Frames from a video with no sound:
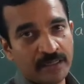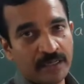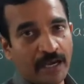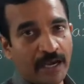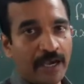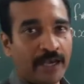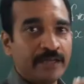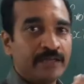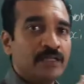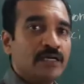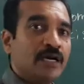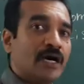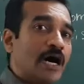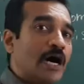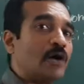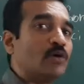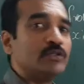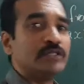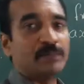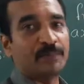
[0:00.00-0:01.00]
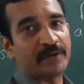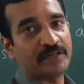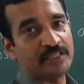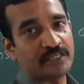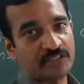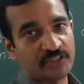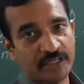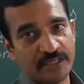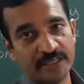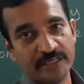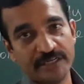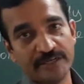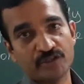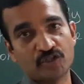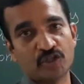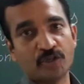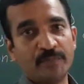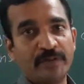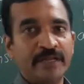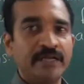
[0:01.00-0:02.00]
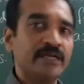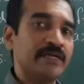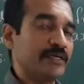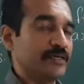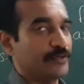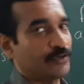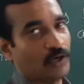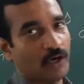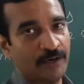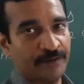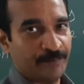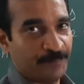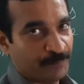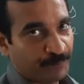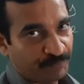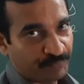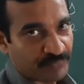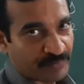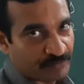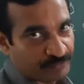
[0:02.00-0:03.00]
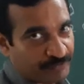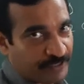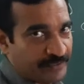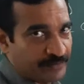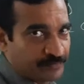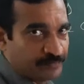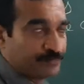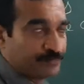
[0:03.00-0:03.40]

and how the projection needs to be drawn. Fine.